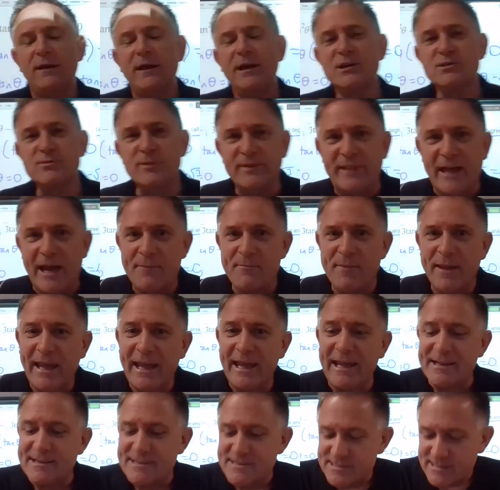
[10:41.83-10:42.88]
Here's what that
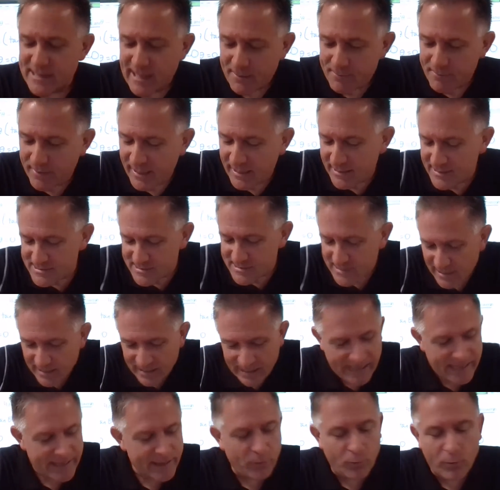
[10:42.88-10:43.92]
means. That means
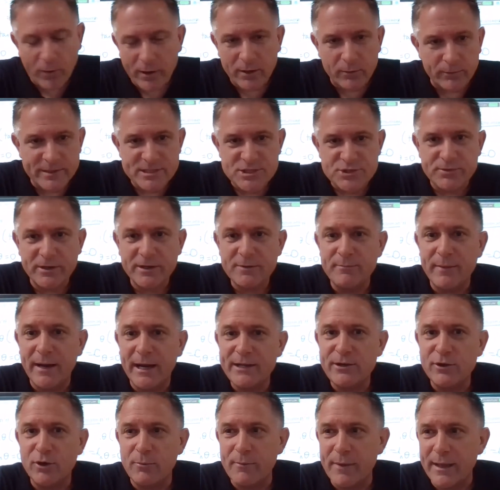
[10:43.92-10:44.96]
I don't want to restrict
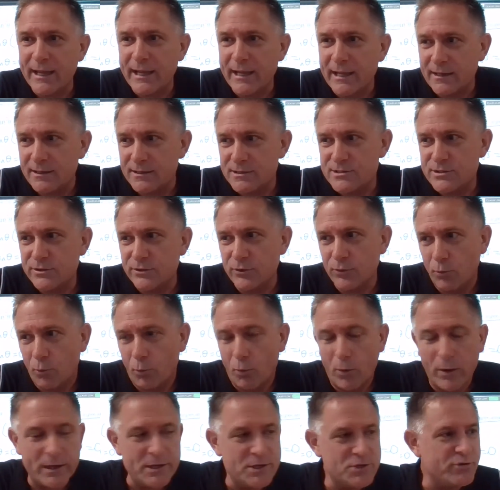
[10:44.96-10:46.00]
my domain to
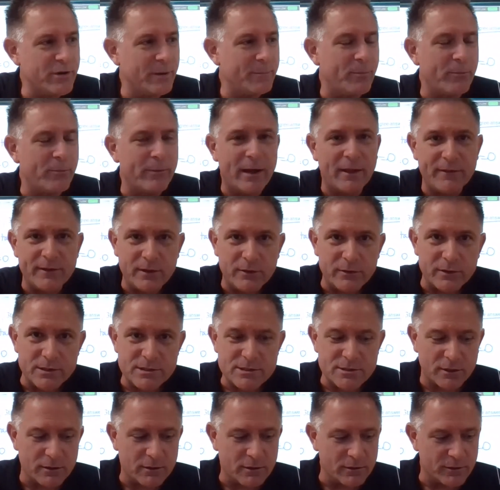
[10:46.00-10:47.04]
one trip around the
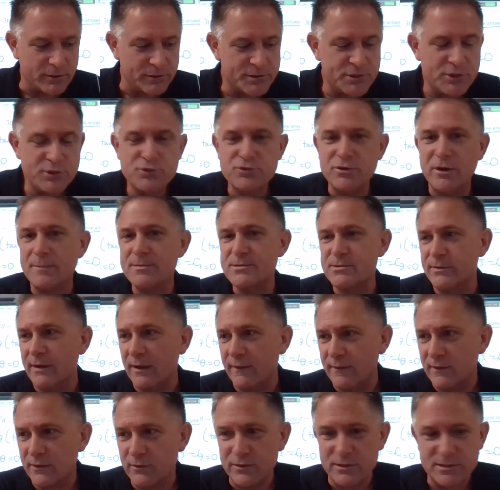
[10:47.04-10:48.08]
unit circle or two trips
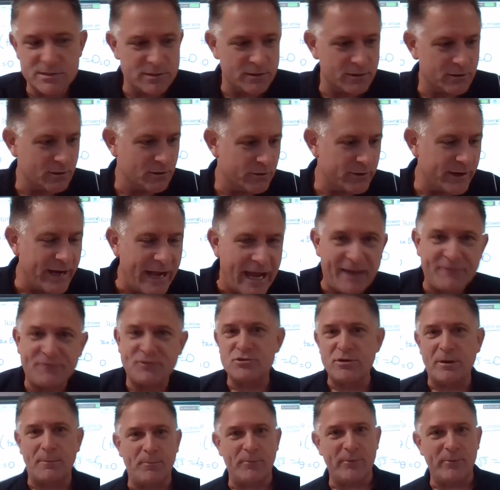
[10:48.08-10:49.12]
around the unit circle or a half
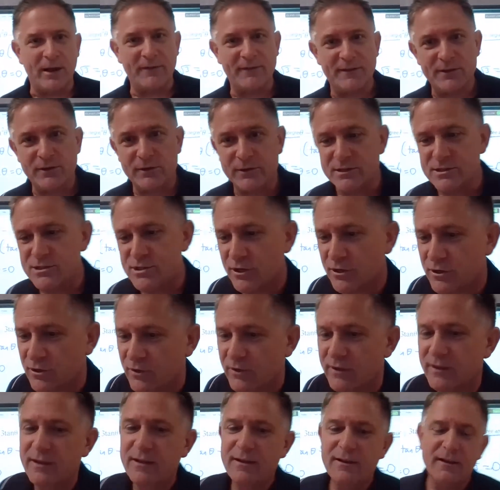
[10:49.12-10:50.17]
a trip around the unit
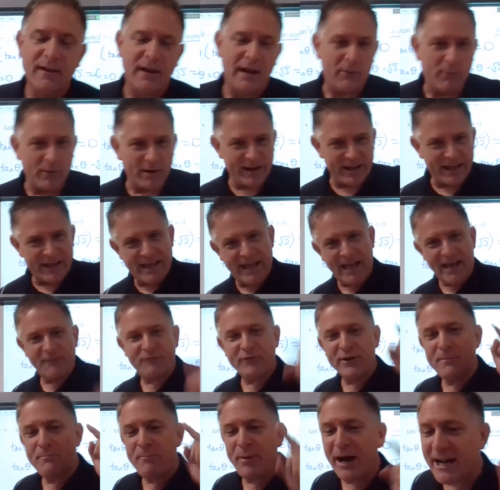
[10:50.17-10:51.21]
circle. I want
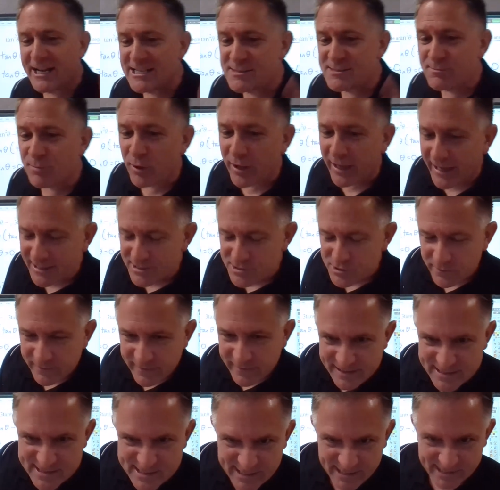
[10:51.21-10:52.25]
every possible answer
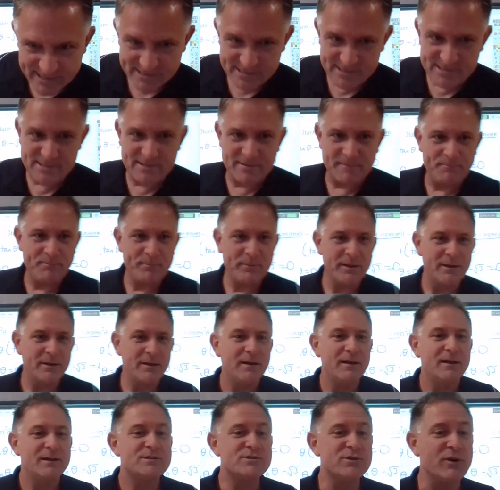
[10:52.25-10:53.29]
that exists.
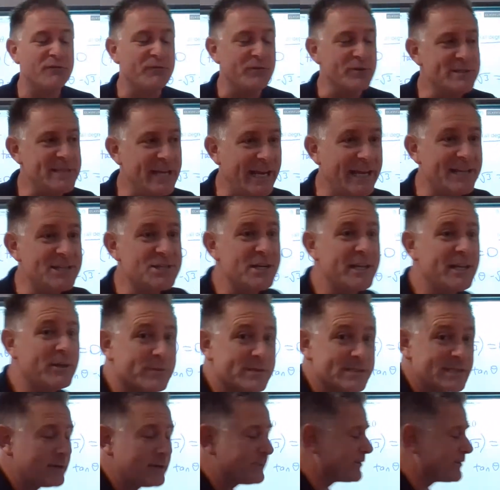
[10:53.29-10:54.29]
So for tangent equals